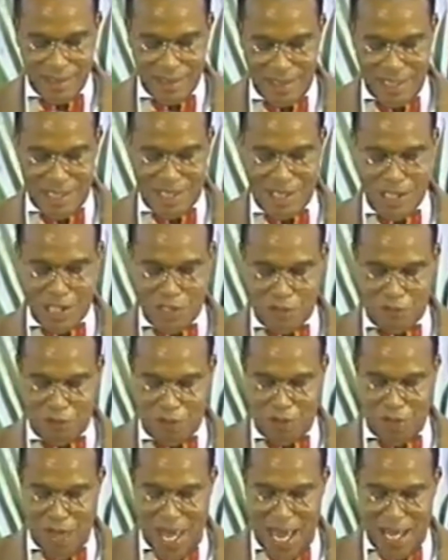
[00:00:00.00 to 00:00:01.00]
This is
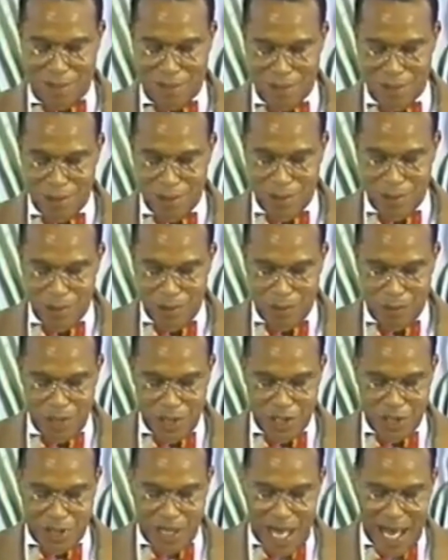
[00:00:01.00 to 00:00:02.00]
for that
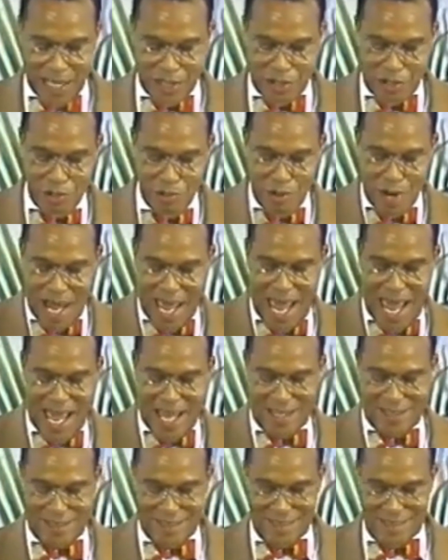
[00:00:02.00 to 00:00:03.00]
which thy two
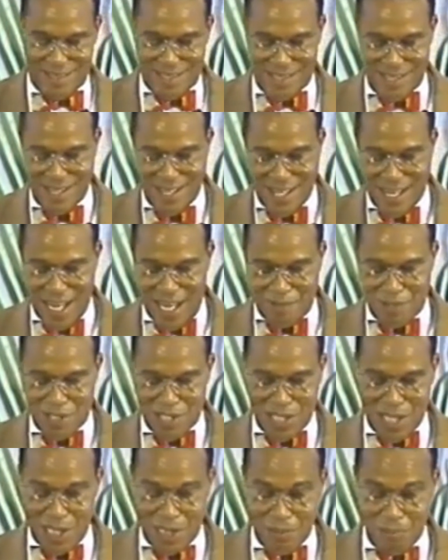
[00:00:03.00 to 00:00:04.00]
hands have
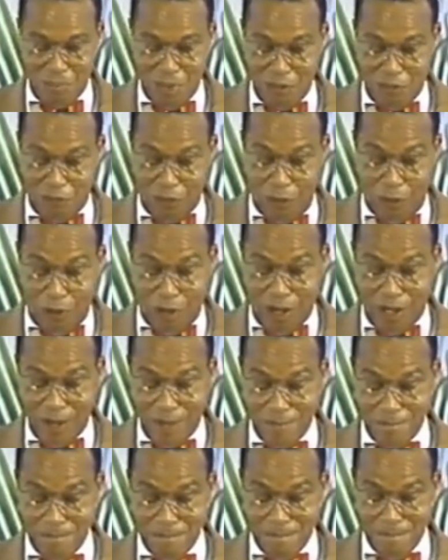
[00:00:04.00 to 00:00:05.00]
sent before.
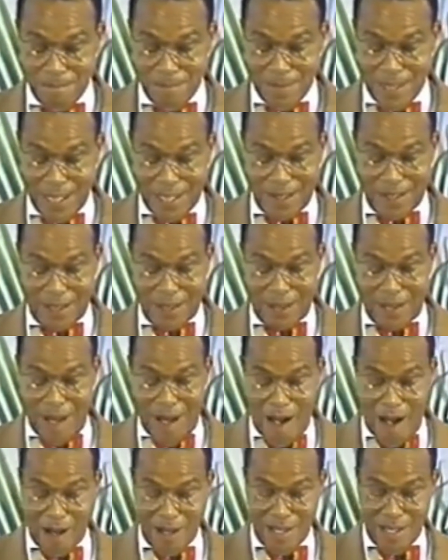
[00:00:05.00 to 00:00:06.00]
And
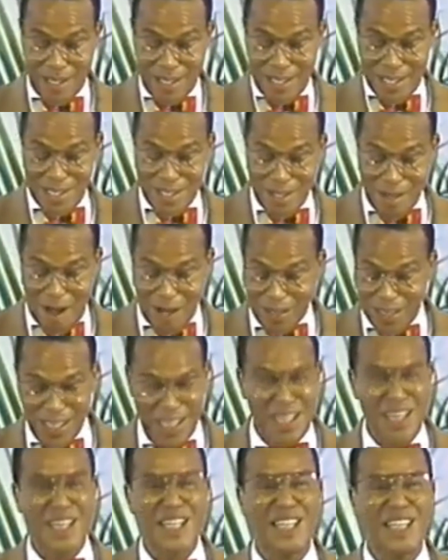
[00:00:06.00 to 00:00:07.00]
Allah is not
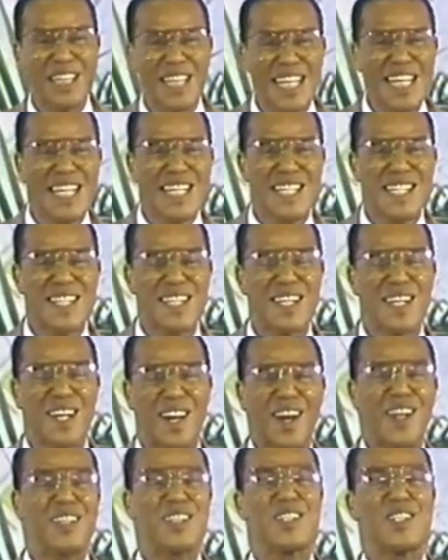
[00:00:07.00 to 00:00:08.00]
in the least
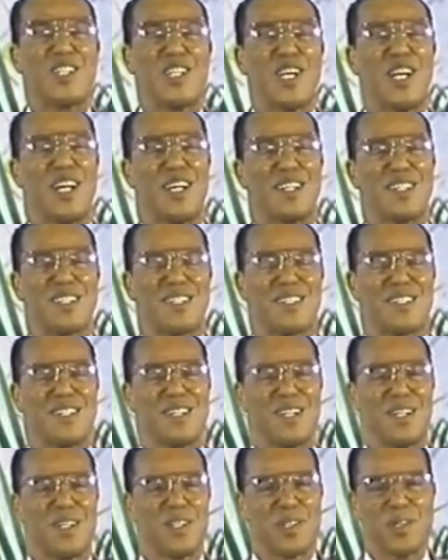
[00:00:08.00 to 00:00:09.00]
unjust
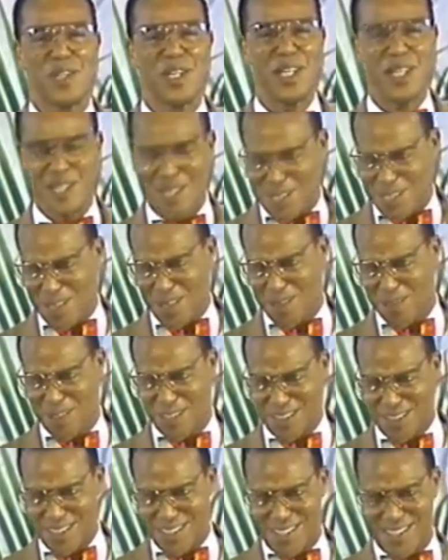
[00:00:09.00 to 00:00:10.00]
to his
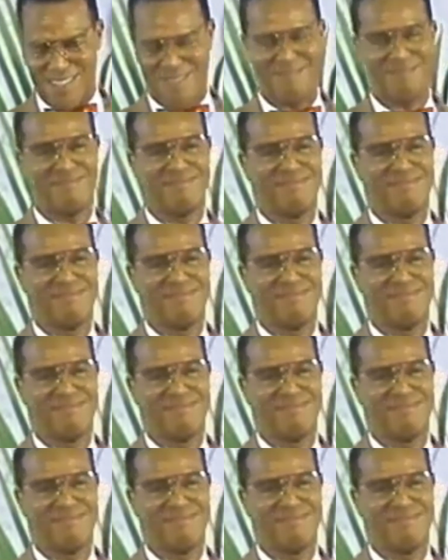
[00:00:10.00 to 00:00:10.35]
servants.